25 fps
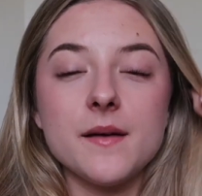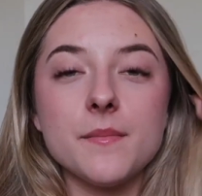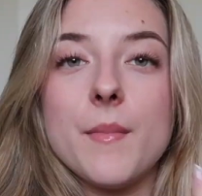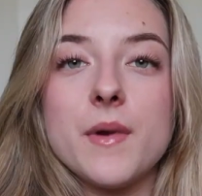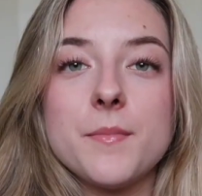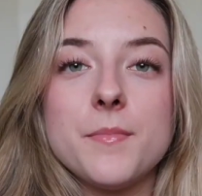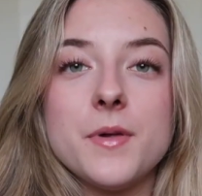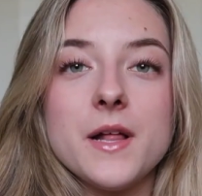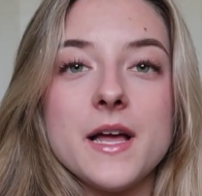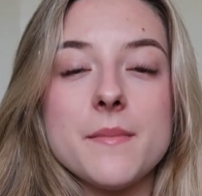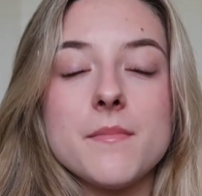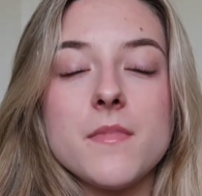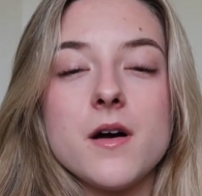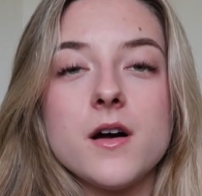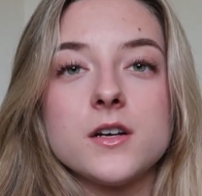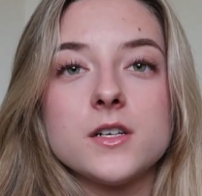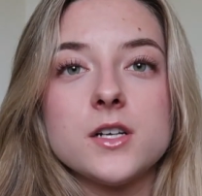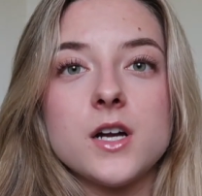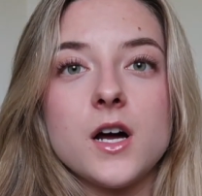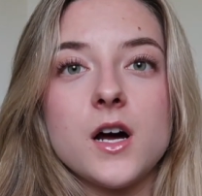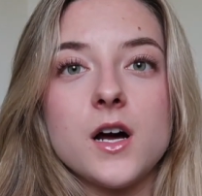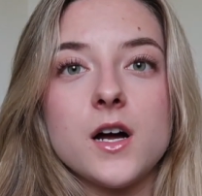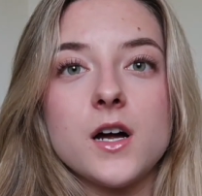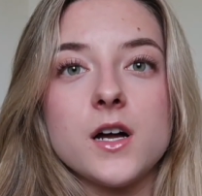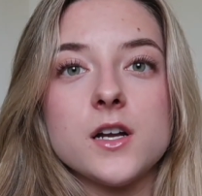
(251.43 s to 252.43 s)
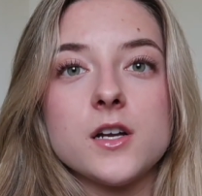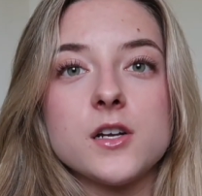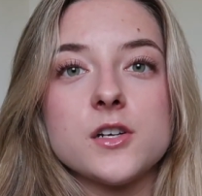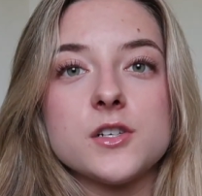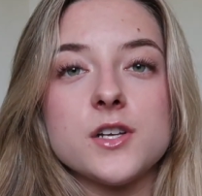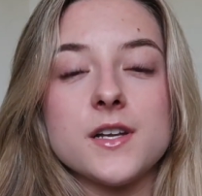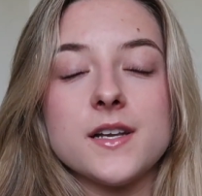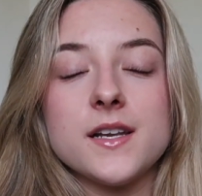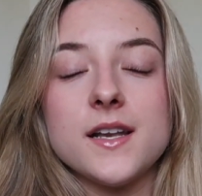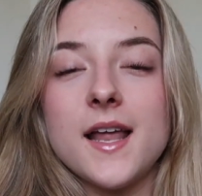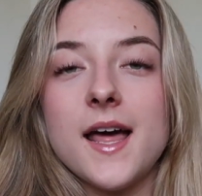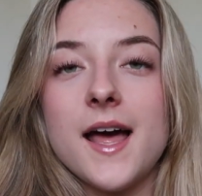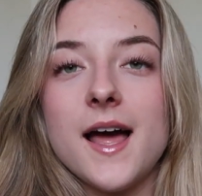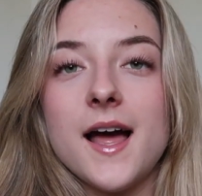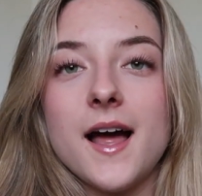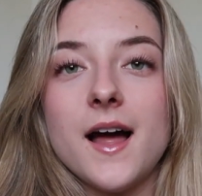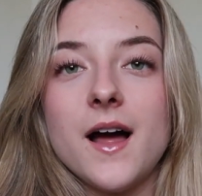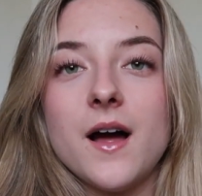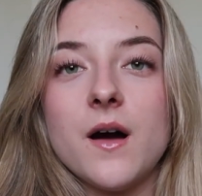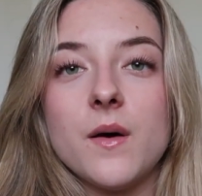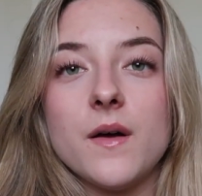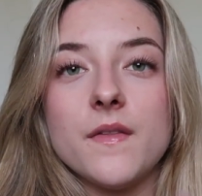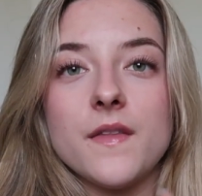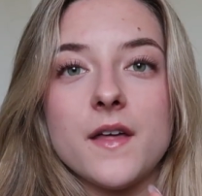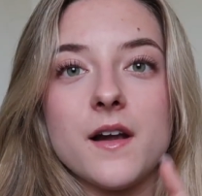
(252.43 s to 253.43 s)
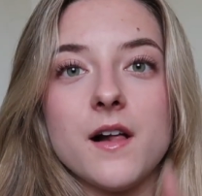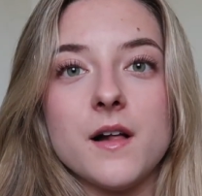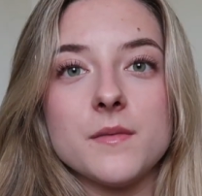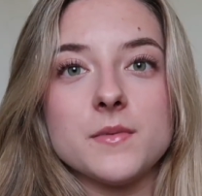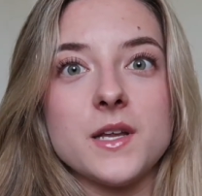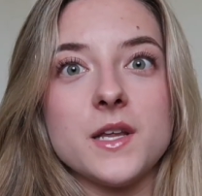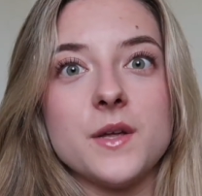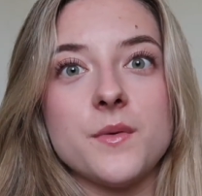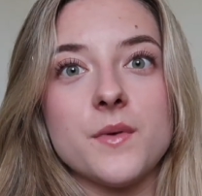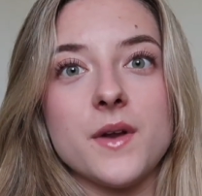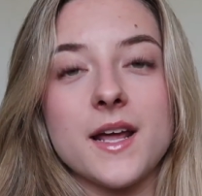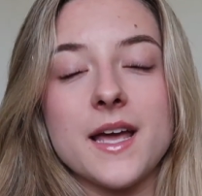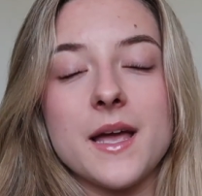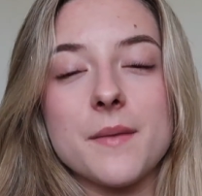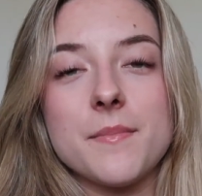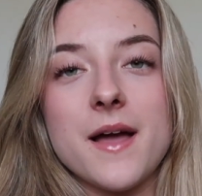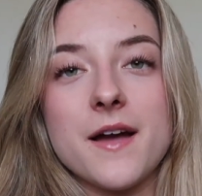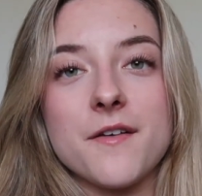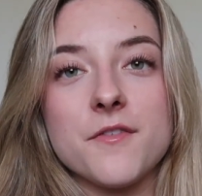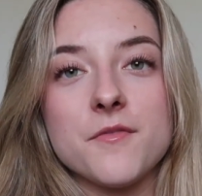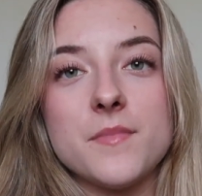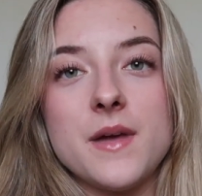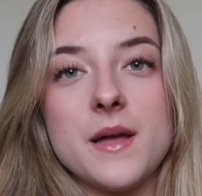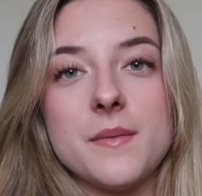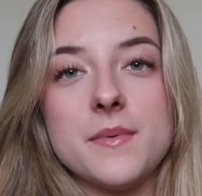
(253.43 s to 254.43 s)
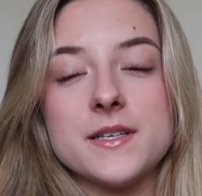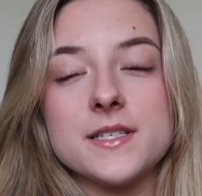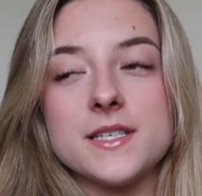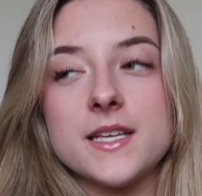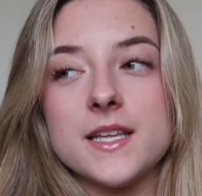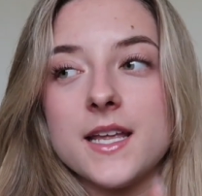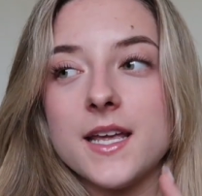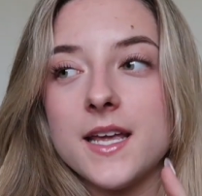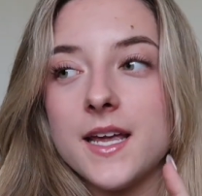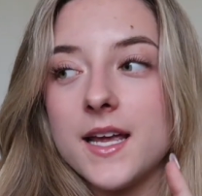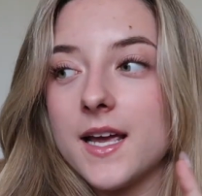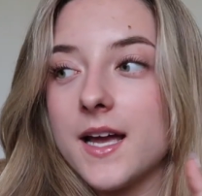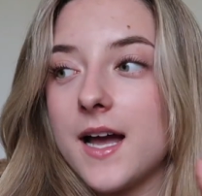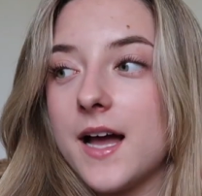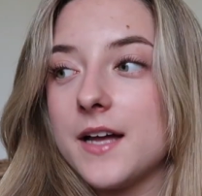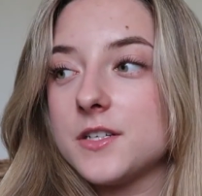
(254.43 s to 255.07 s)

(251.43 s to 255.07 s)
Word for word: I'm gonna play a montage now and then I'll update you when I get back from babysitting.